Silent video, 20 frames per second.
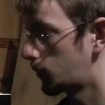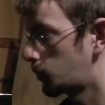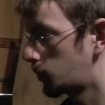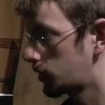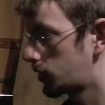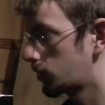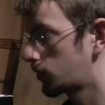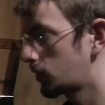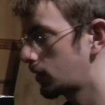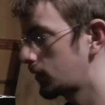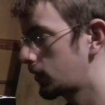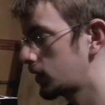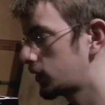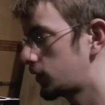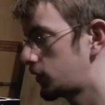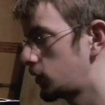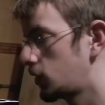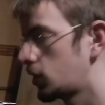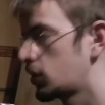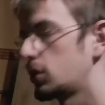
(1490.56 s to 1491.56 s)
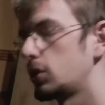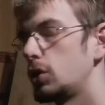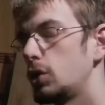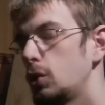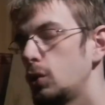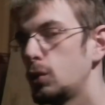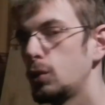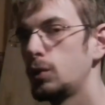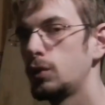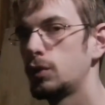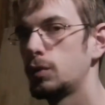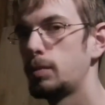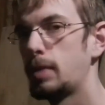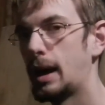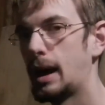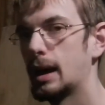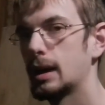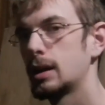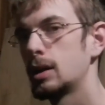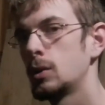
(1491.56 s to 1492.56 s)
With the rivets you can use
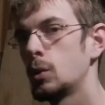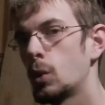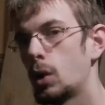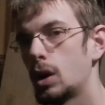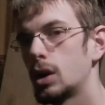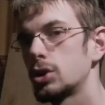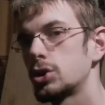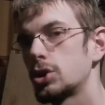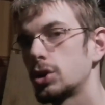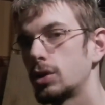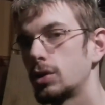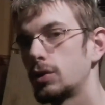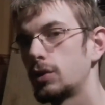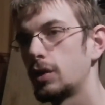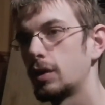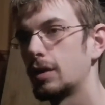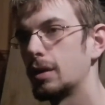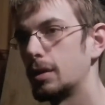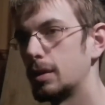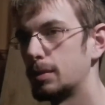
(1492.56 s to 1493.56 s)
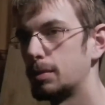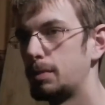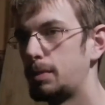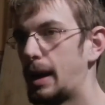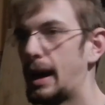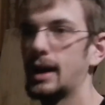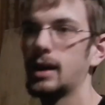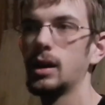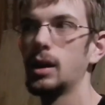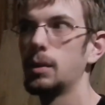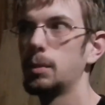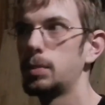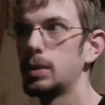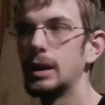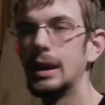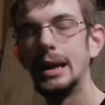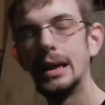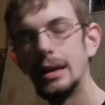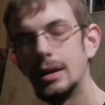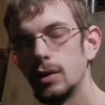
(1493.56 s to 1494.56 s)
backing washers. It's a backup
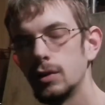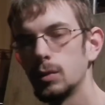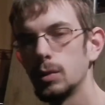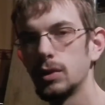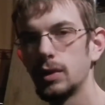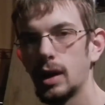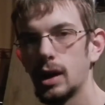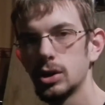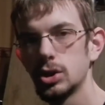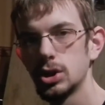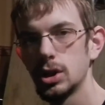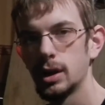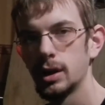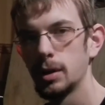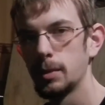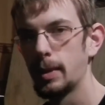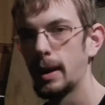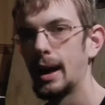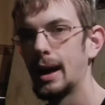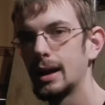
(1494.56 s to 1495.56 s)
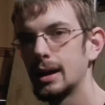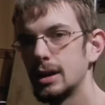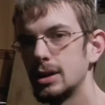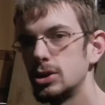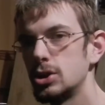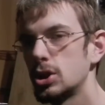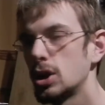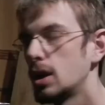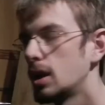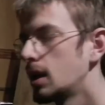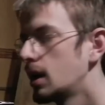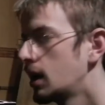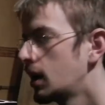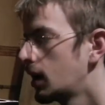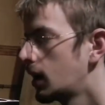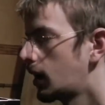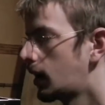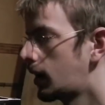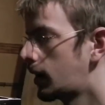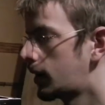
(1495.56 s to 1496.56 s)
plate is what's actually on the package.
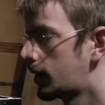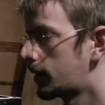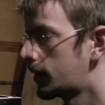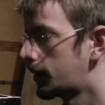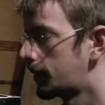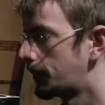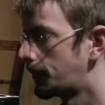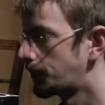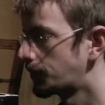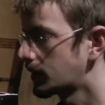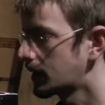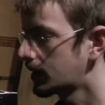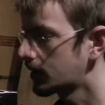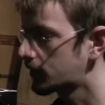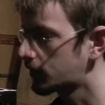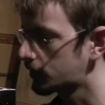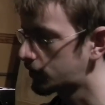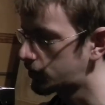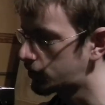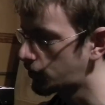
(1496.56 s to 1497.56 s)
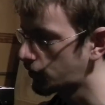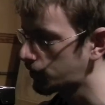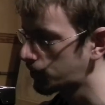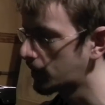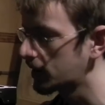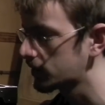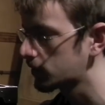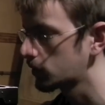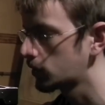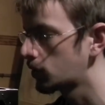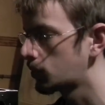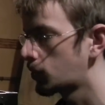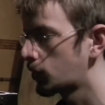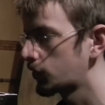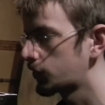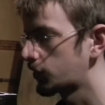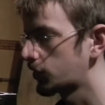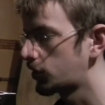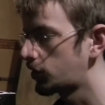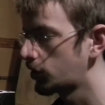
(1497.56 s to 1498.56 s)
It just makes it a little
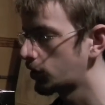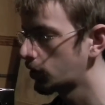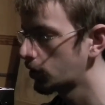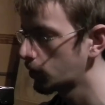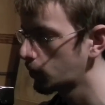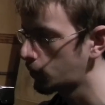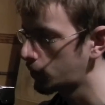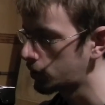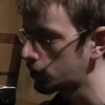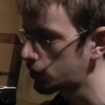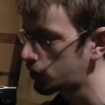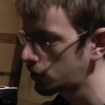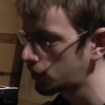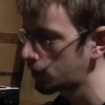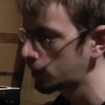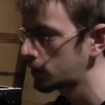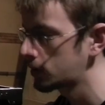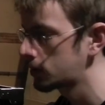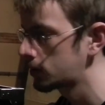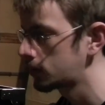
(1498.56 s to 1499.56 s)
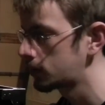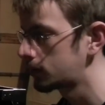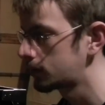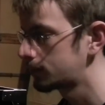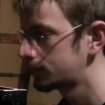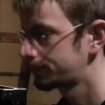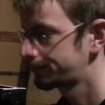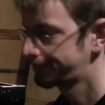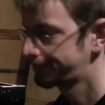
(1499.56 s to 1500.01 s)
more secure when you're doing